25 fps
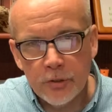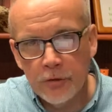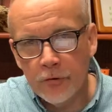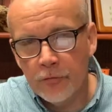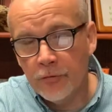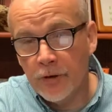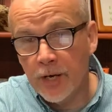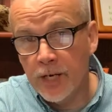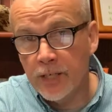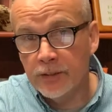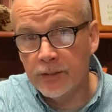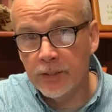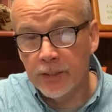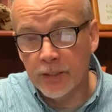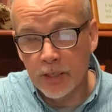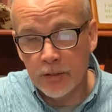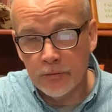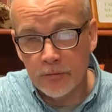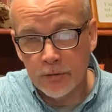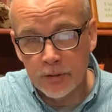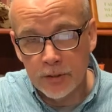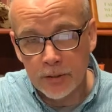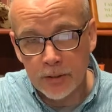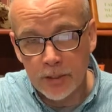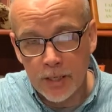you facing
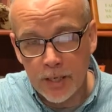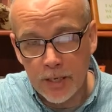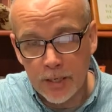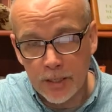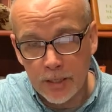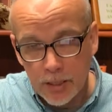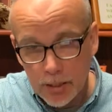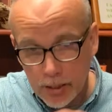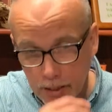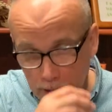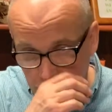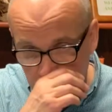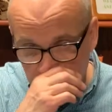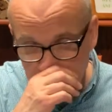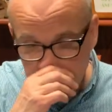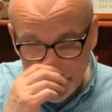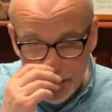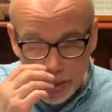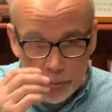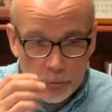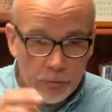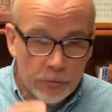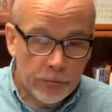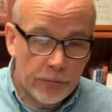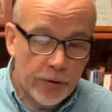even today? As
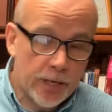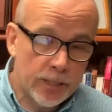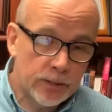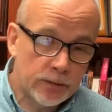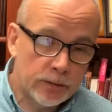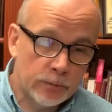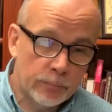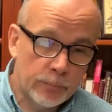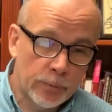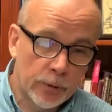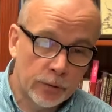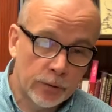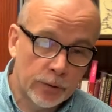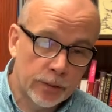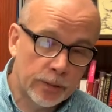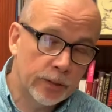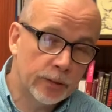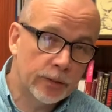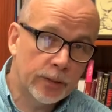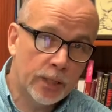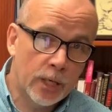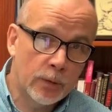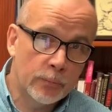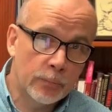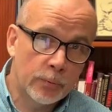they were facing building the
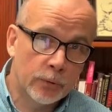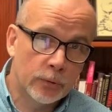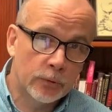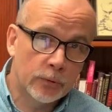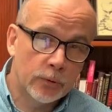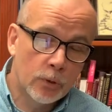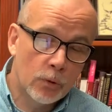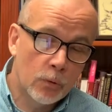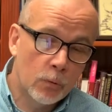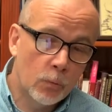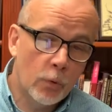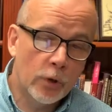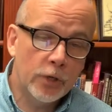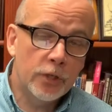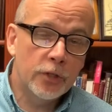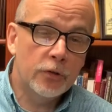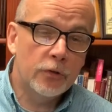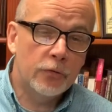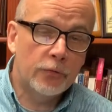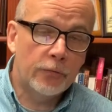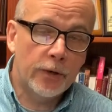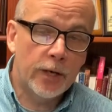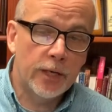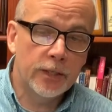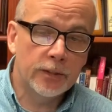temple, what are
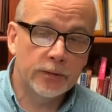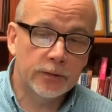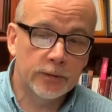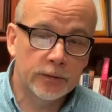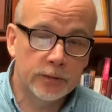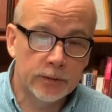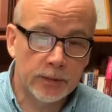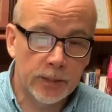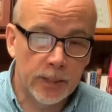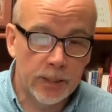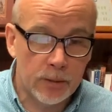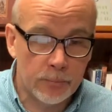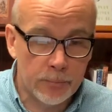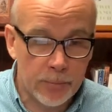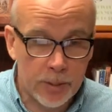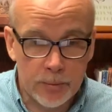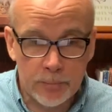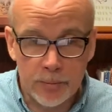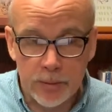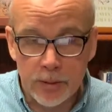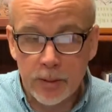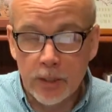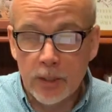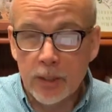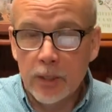you facing today? It
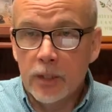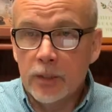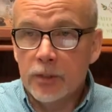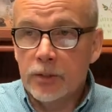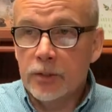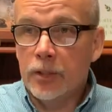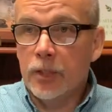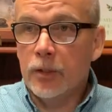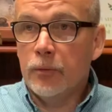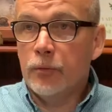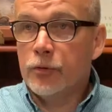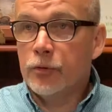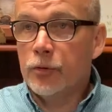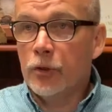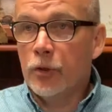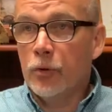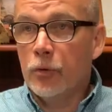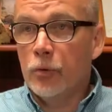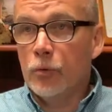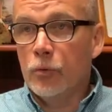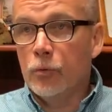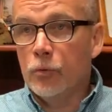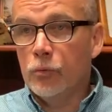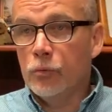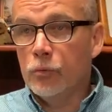maybe seems
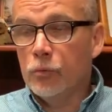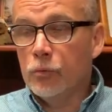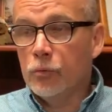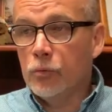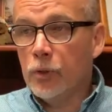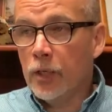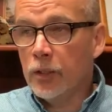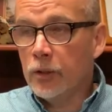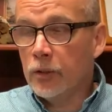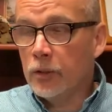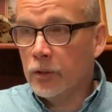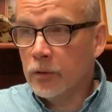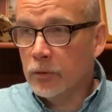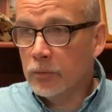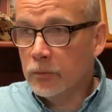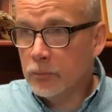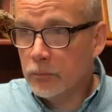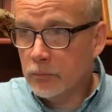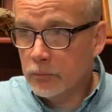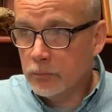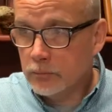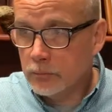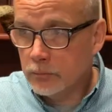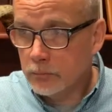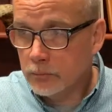so, I don't know,
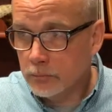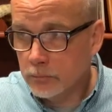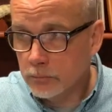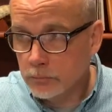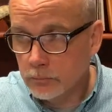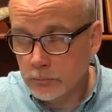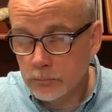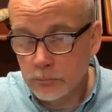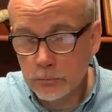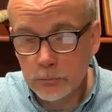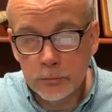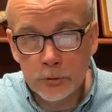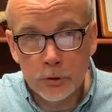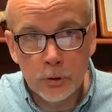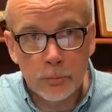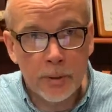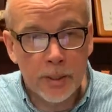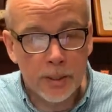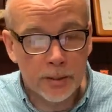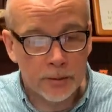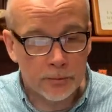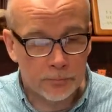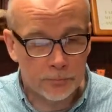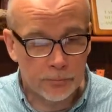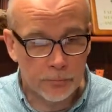too
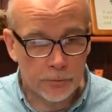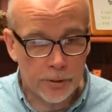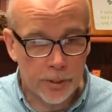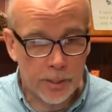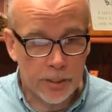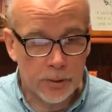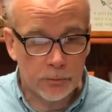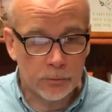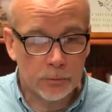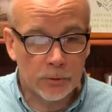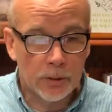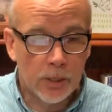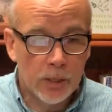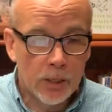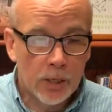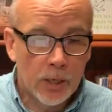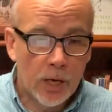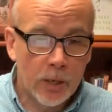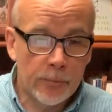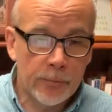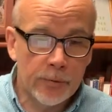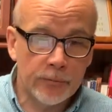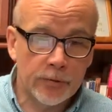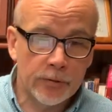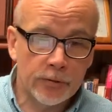big for handle.
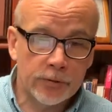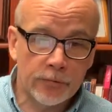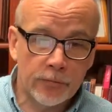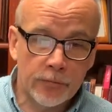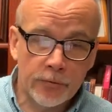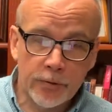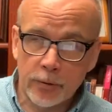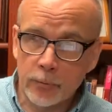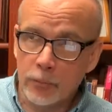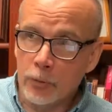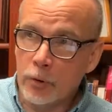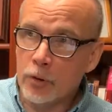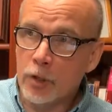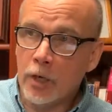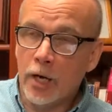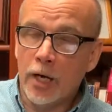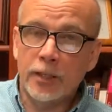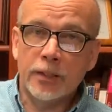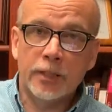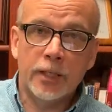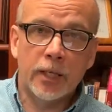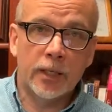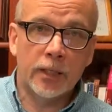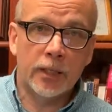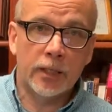How many of us have said, well,
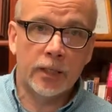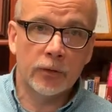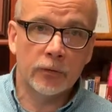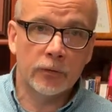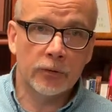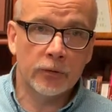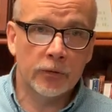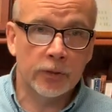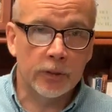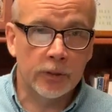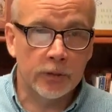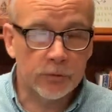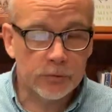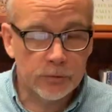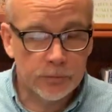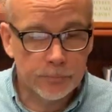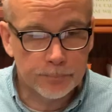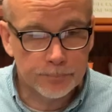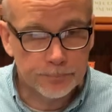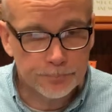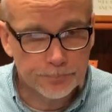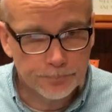God can't handle this.